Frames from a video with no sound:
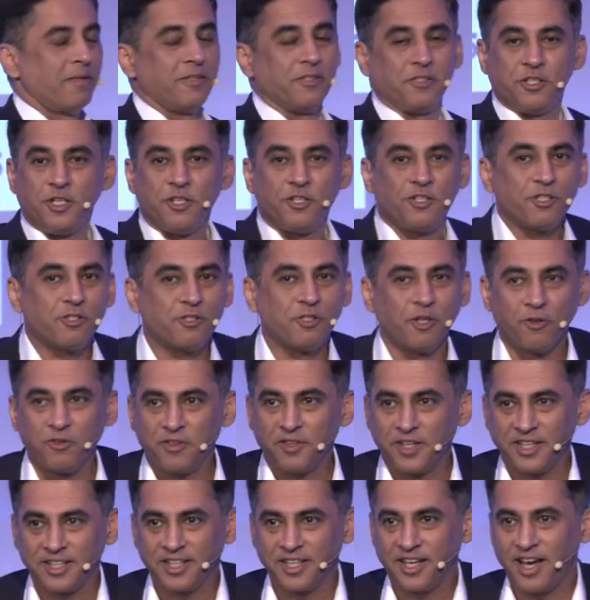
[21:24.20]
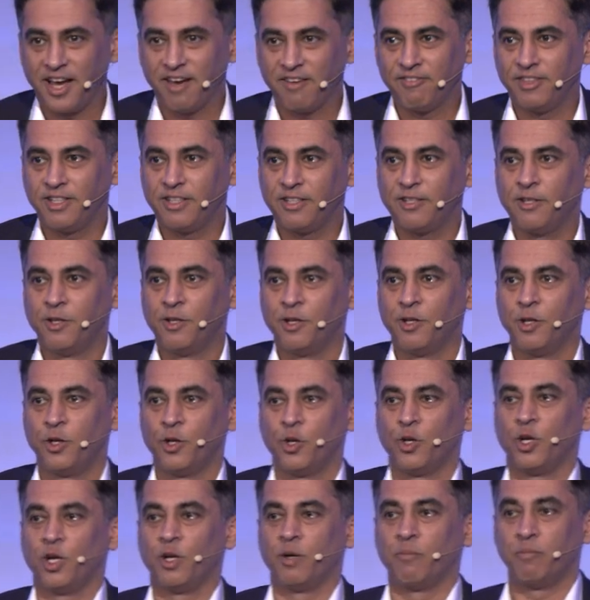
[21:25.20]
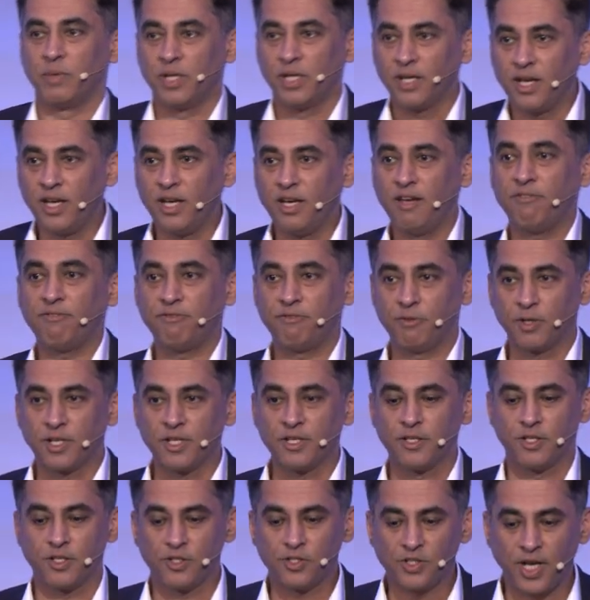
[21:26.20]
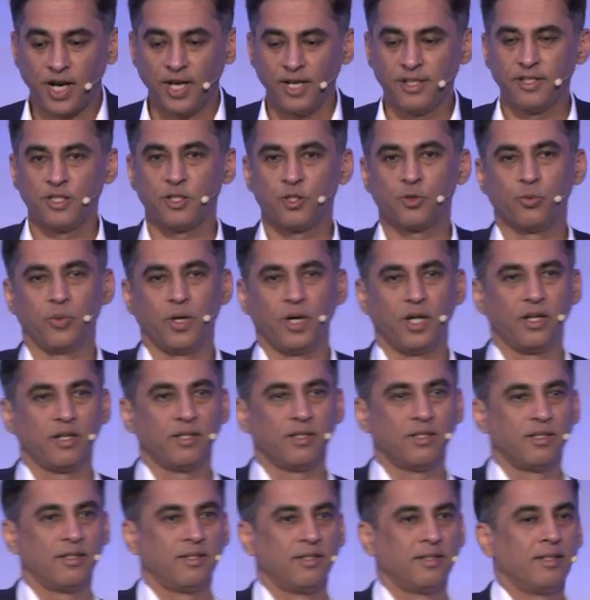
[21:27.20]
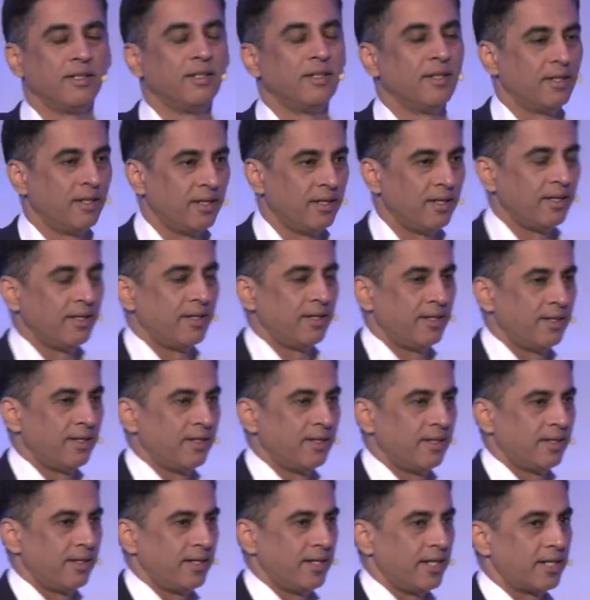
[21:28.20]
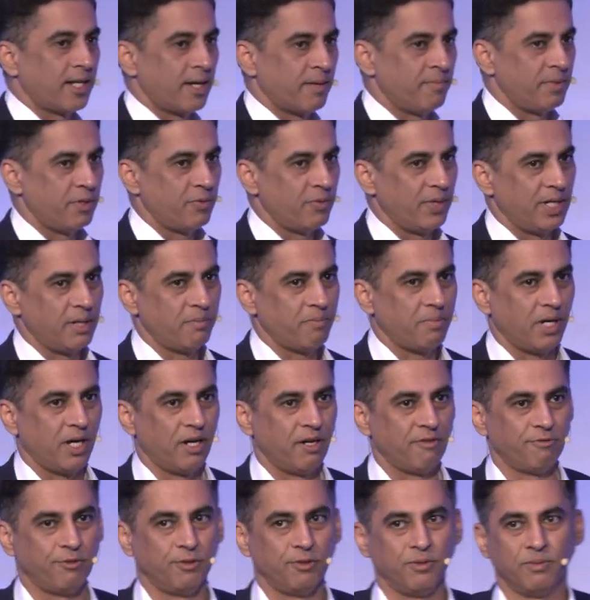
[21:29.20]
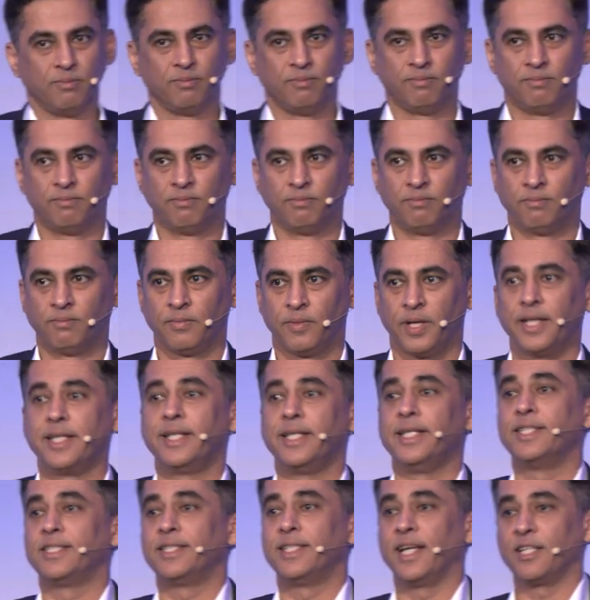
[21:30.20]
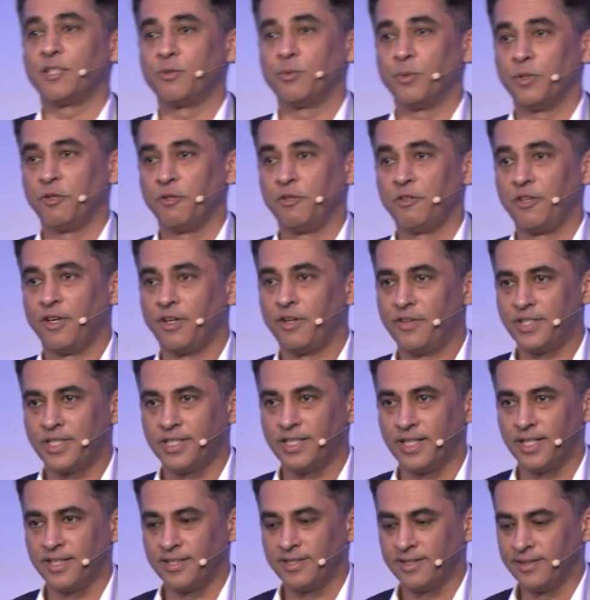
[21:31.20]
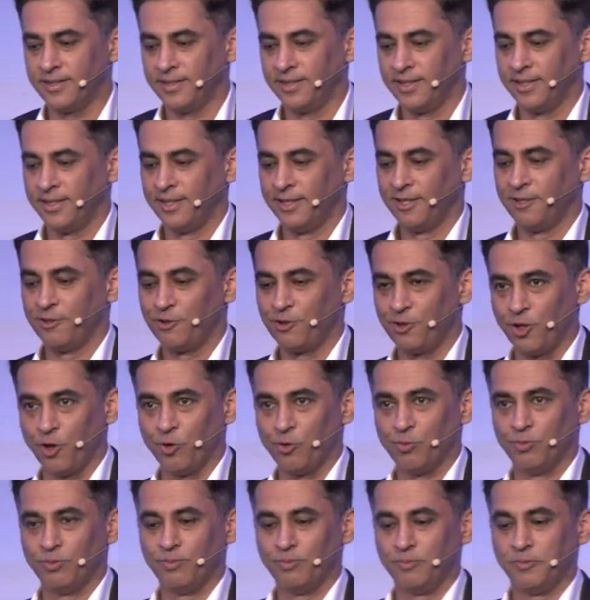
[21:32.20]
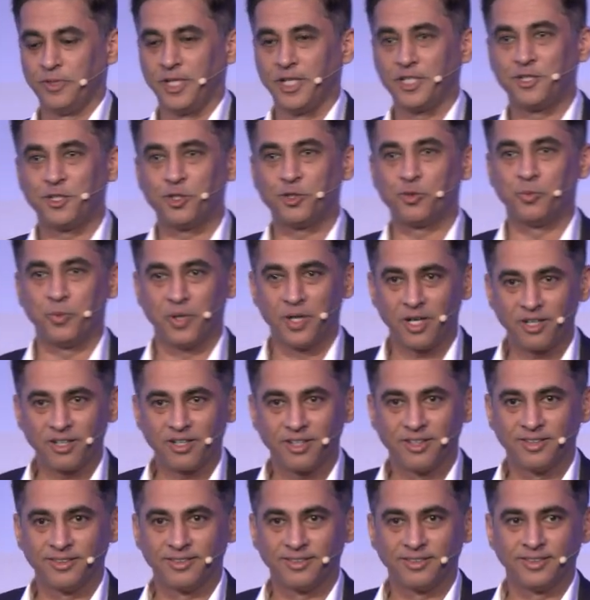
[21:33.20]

teachers don't think they have it, but if you can design this well, it can be really powerful. At least that's what the theory says. So, does this work?